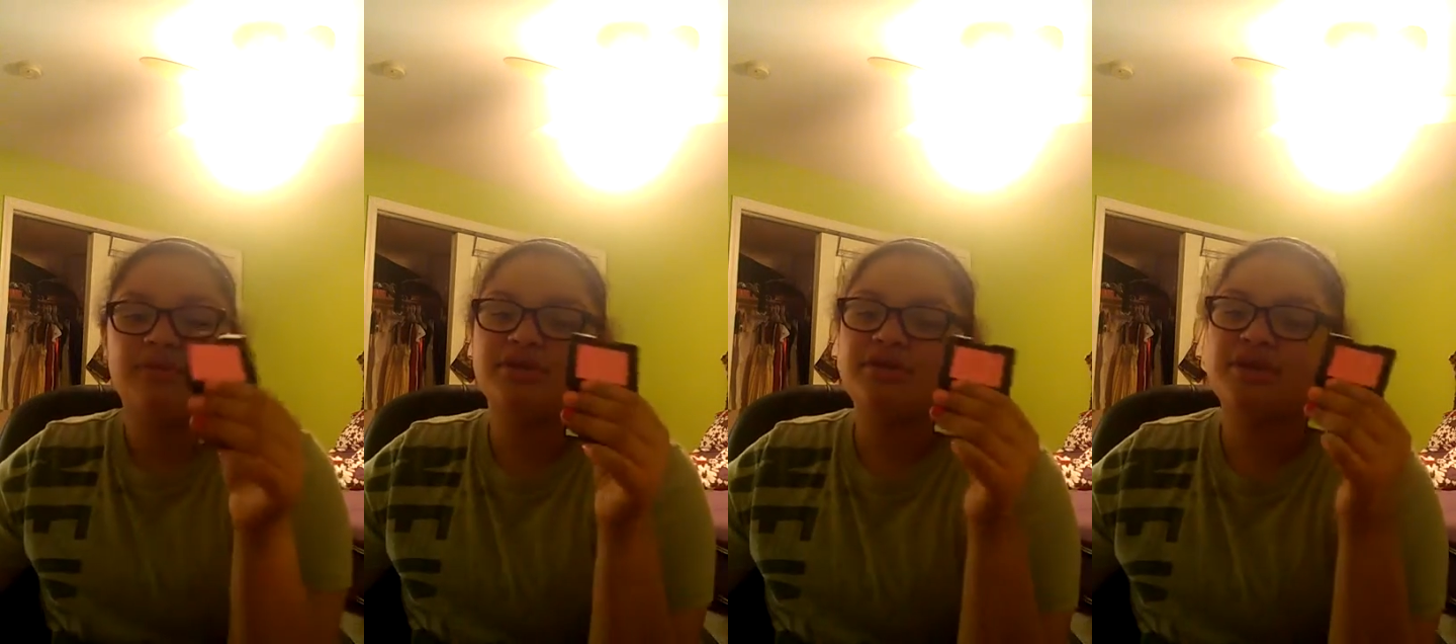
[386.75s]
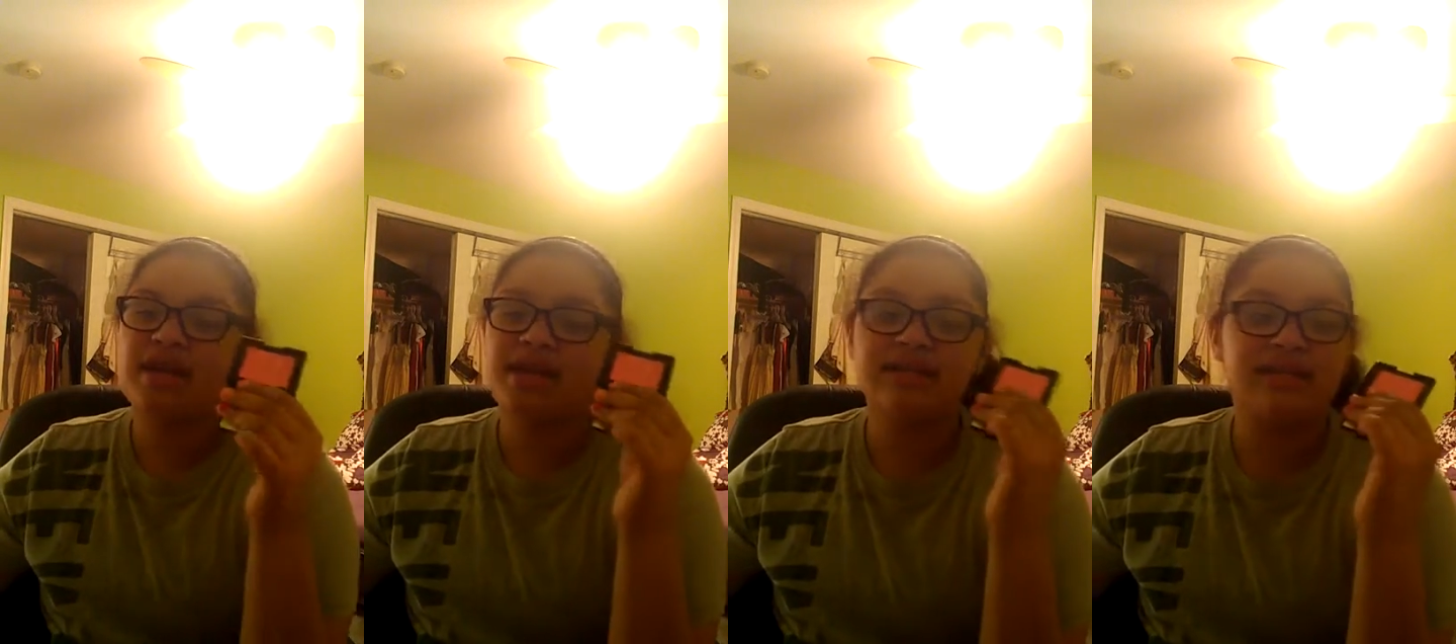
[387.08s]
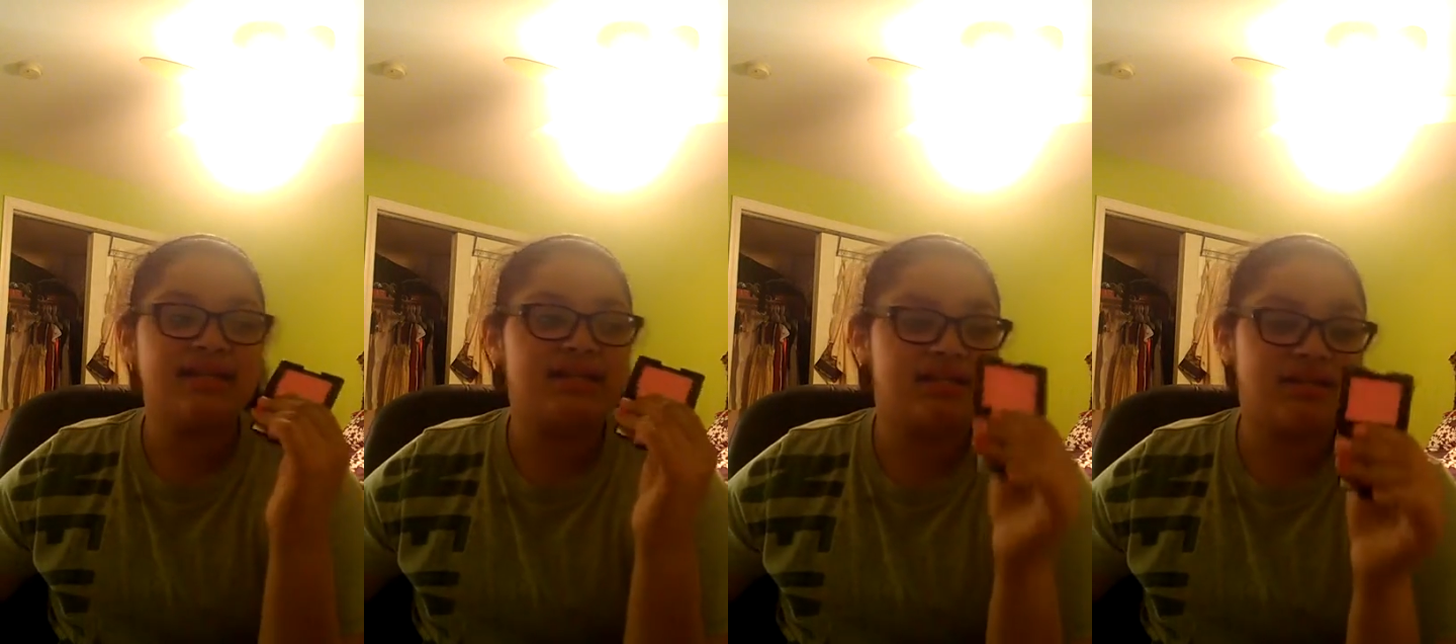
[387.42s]
So you guys
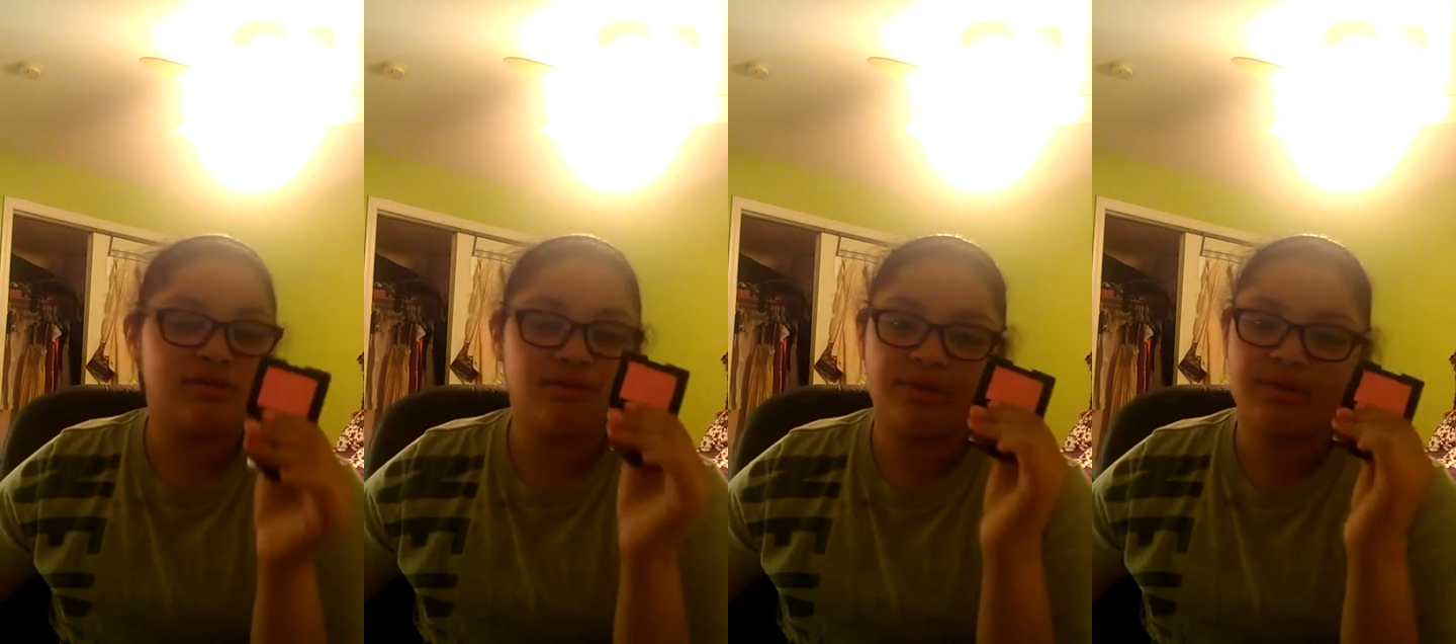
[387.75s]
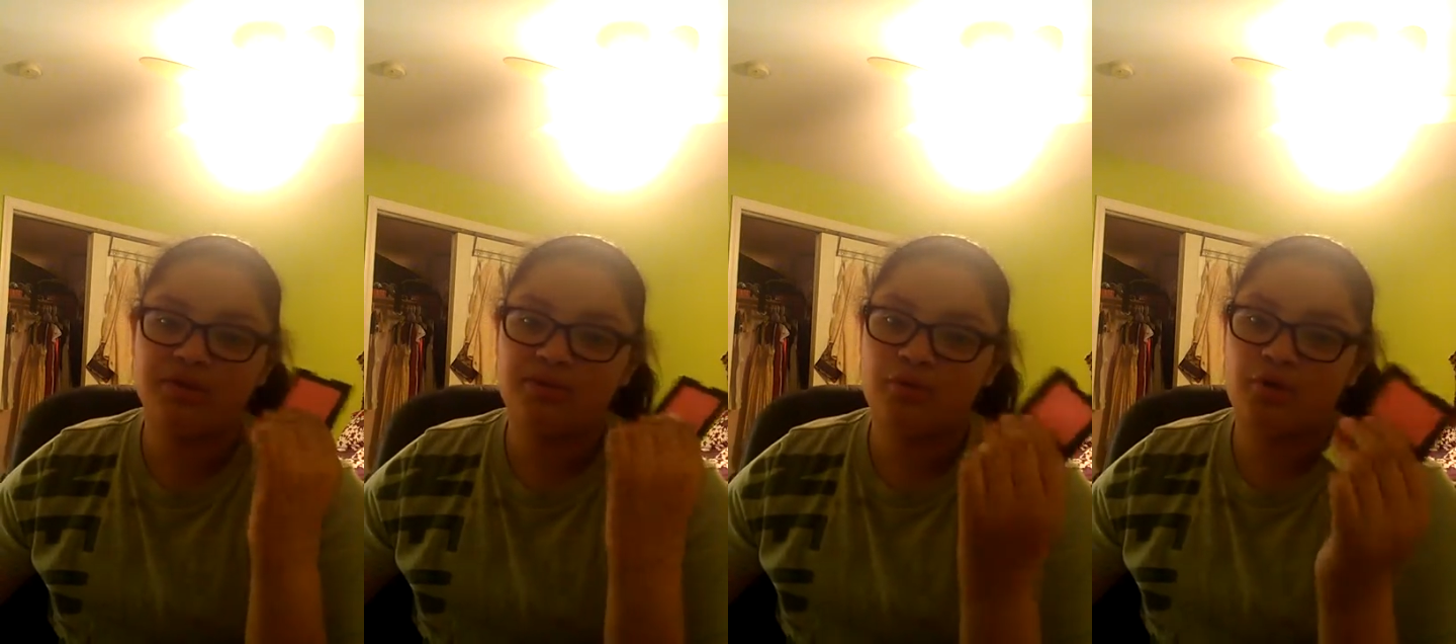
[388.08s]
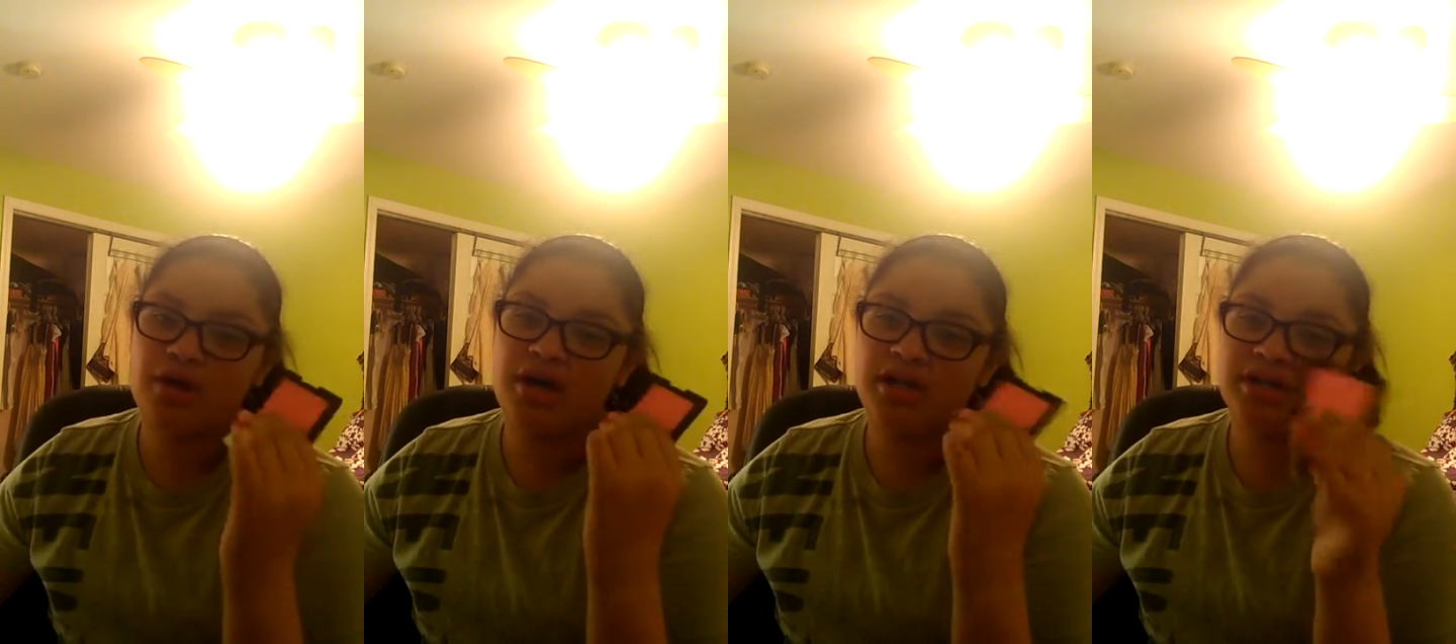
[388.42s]
think this is a winter more
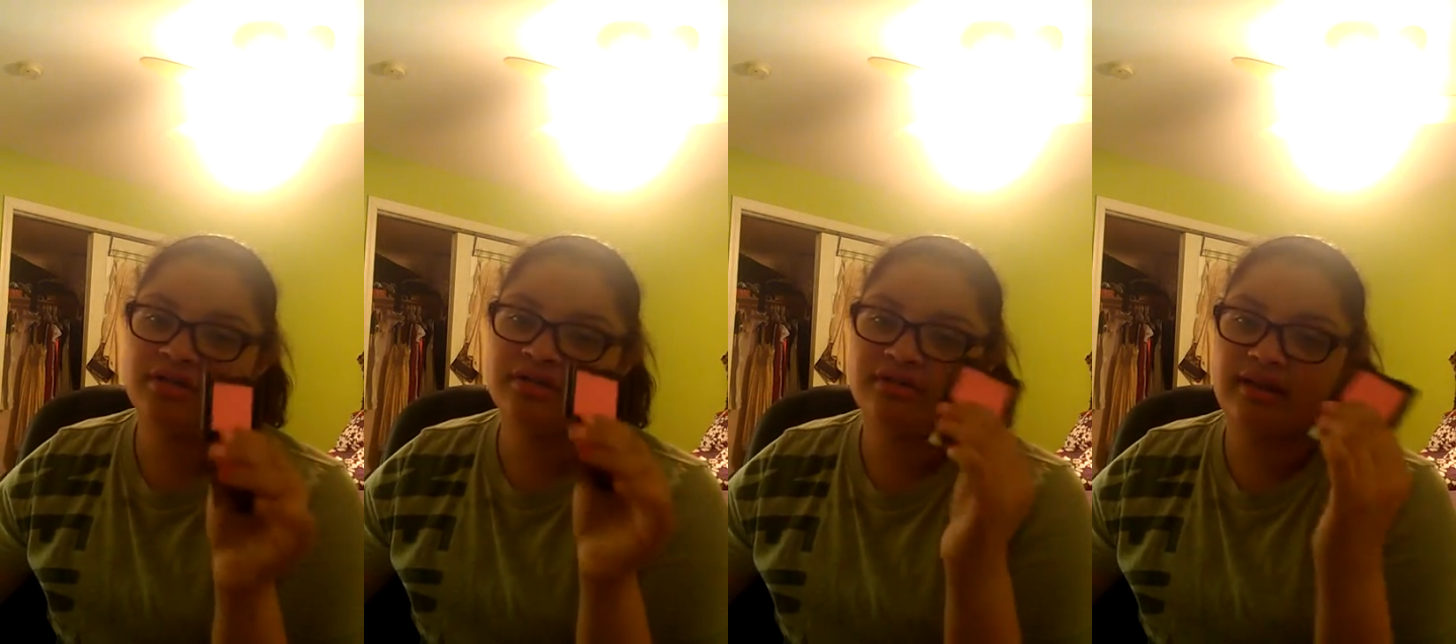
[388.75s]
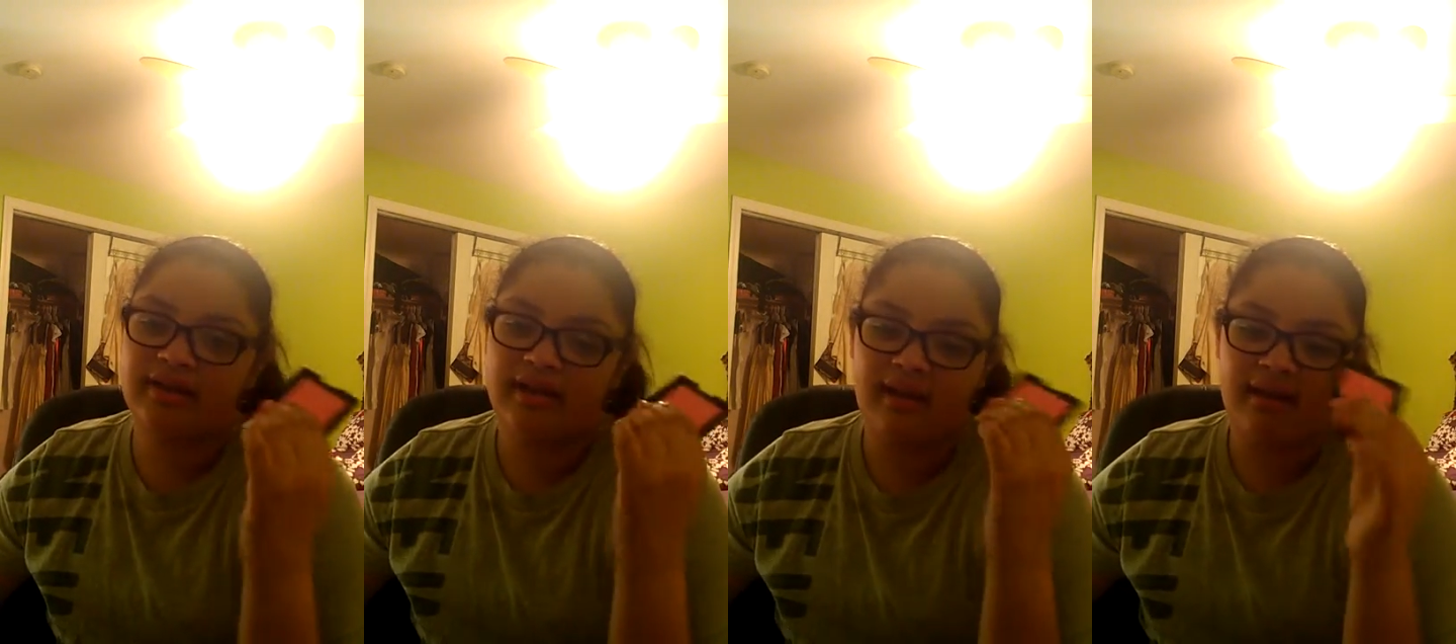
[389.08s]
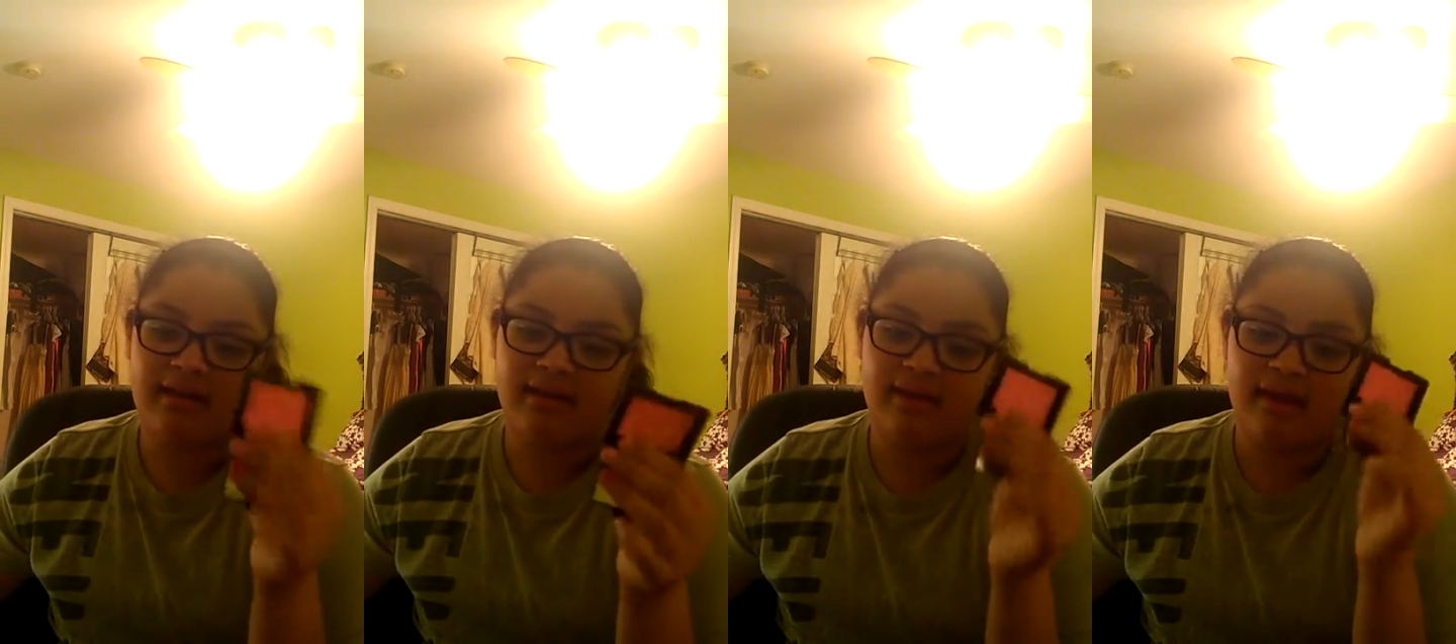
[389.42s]
color? Like,
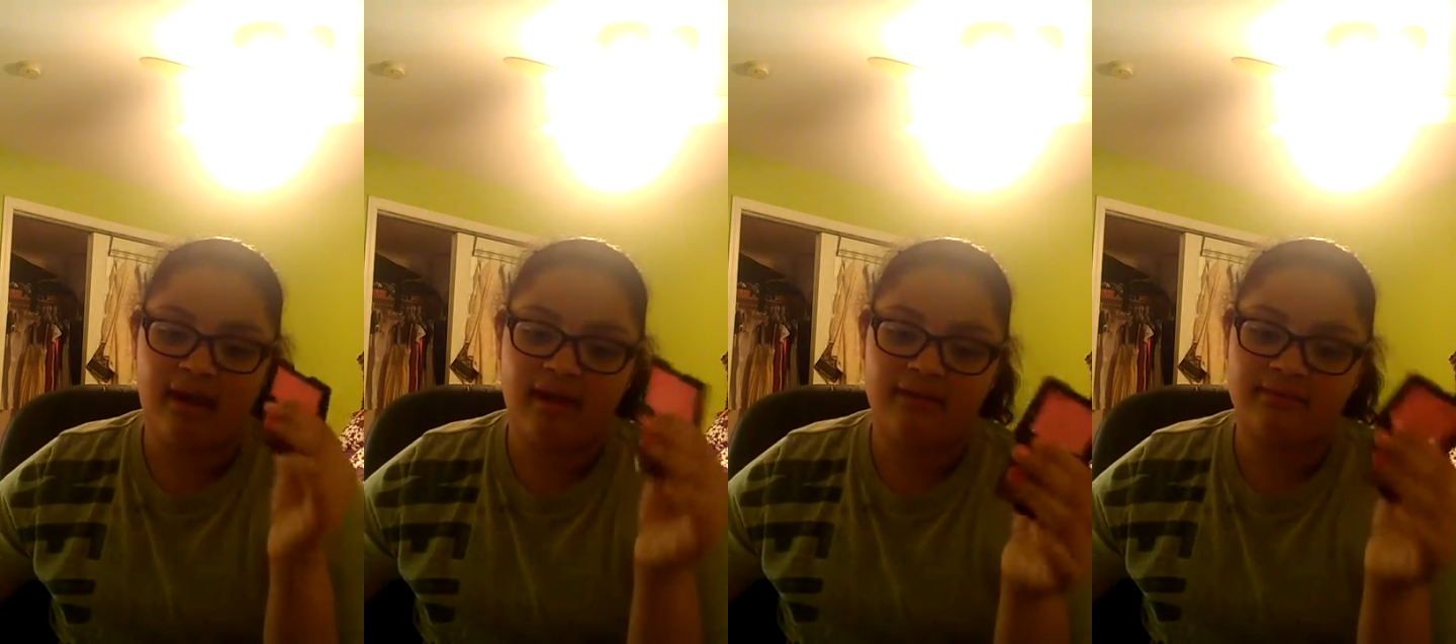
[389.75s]
yeah.